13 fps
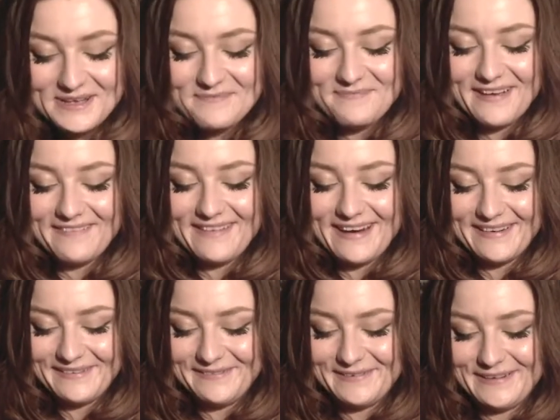My
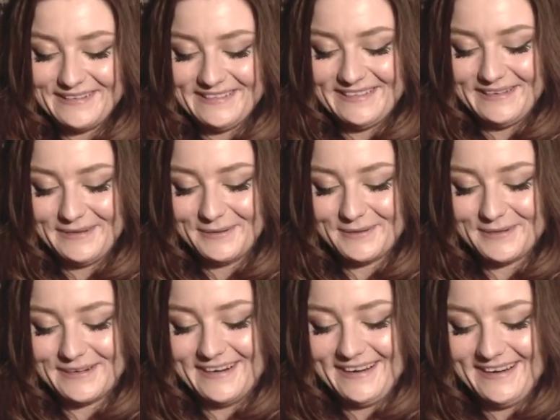very first
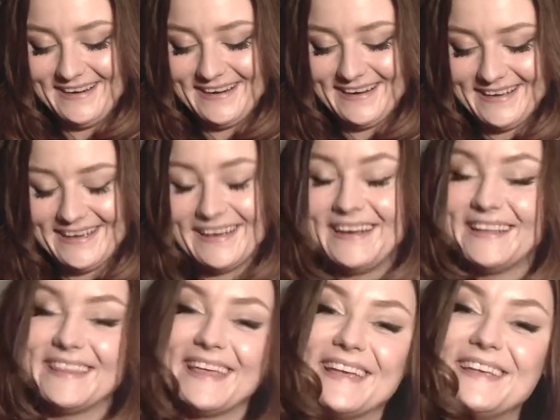Dior.
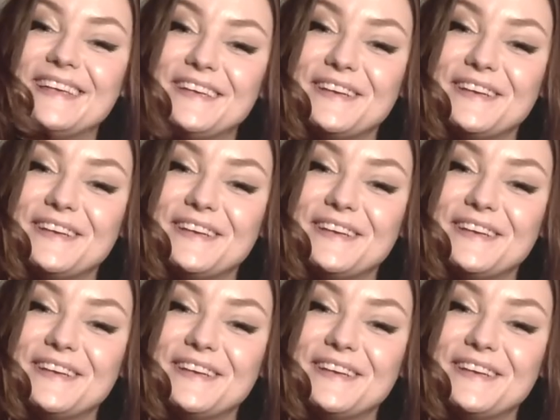Thank